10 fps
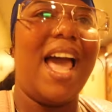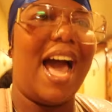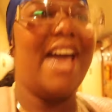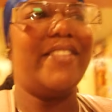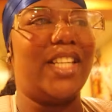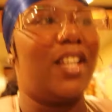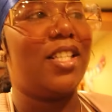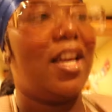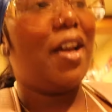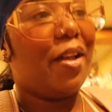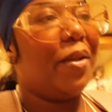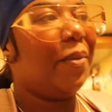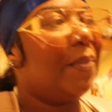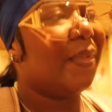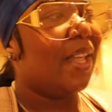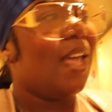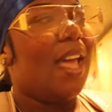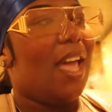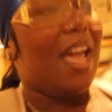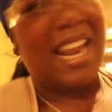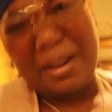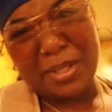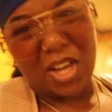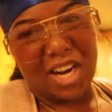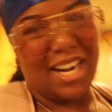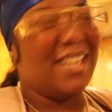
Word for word: I haven't talked to y'all, and I'm sorry.